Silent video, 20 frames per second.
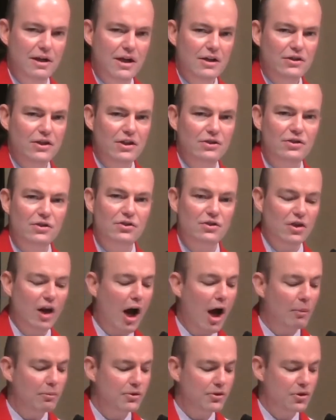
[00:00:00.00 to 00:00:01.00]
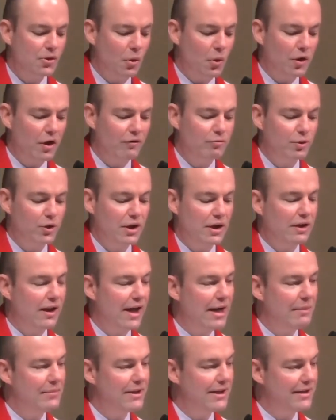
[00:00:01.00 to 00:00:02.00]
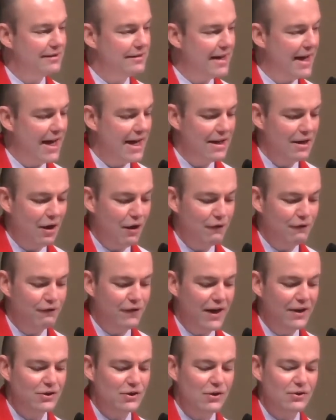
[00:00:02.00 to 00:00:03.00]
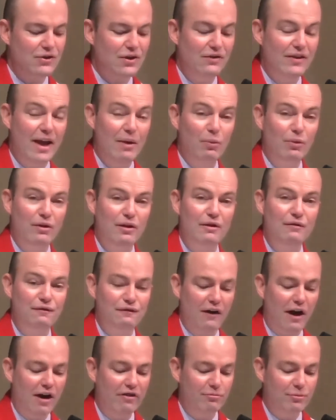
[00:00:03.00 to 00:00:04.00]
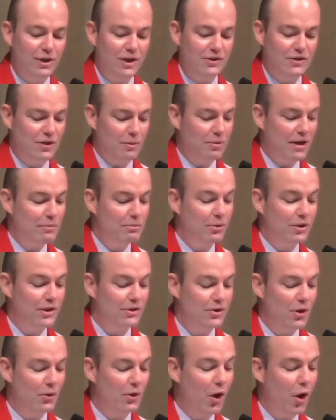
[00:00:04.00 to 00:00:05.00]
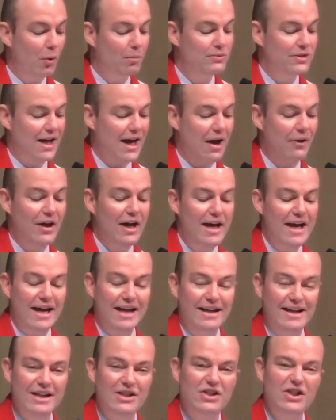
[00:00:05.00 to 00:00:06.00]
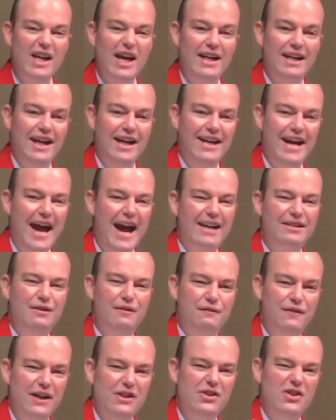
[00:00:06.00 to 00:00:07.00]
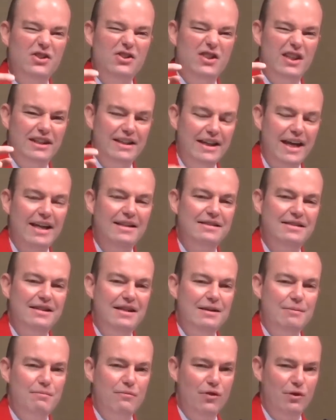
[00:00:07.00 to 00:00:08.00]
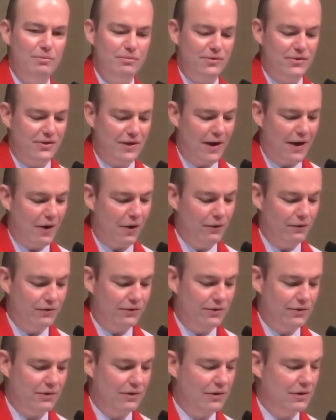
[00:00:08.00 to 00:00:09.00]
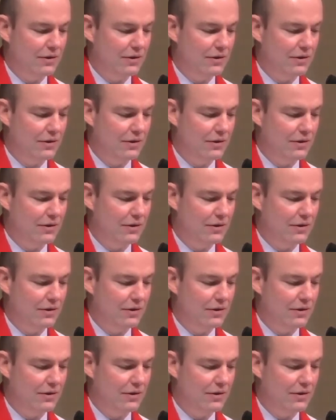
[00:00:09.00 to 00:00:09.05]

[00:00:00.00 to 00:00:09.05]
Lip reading: Jesus stops short of proclaiming a day of vengeance, and then within 5 minutes, the people in his own hometown initiate an act of vengeance against him themselves.